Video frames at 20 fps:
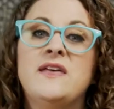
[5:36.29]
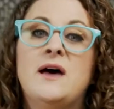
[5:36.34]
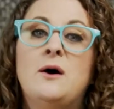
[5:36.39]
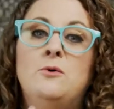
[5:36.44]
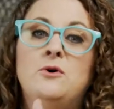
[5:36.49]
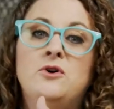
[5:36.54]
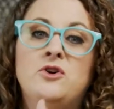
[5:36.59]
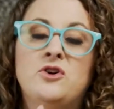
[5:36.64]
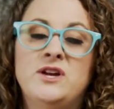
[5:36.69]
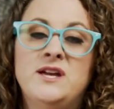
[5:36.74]
That
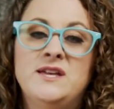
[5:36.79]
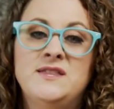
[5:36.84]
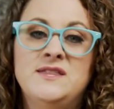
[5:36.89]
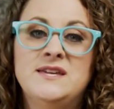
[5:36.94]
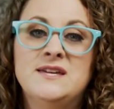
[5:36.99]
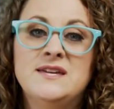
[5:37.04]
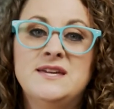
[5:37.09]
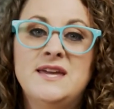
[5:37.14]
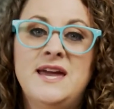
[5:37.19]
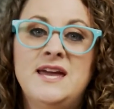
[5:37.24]
will create the
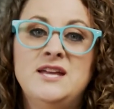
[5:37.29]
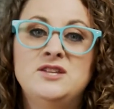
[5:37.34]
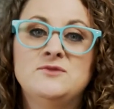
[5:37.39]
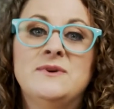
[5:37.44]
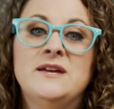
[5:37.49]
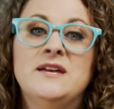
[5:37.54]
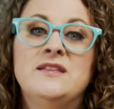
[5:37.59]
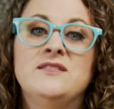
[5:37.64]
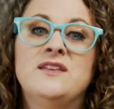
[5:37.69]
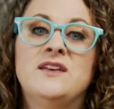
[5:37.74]

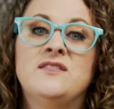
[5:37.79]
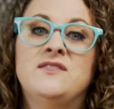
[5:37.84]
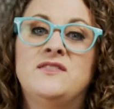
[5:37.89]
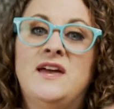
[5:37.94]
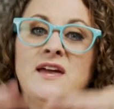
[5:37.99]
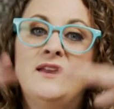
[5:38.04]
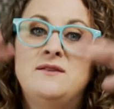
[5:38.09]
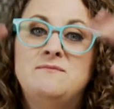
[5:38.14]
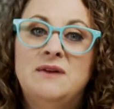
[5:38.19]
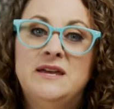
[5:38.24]
engagement that
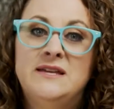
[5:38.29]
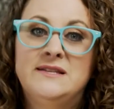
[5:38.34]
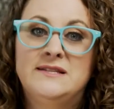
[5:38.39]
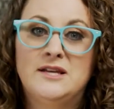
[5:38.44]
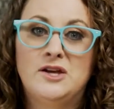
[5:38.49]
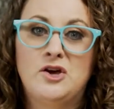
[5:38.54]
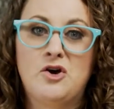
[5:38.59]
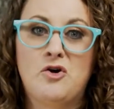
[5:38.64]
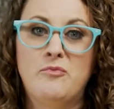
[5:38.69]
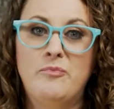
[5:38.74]
then makes
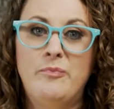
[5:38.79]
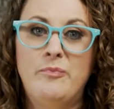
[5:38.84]
it go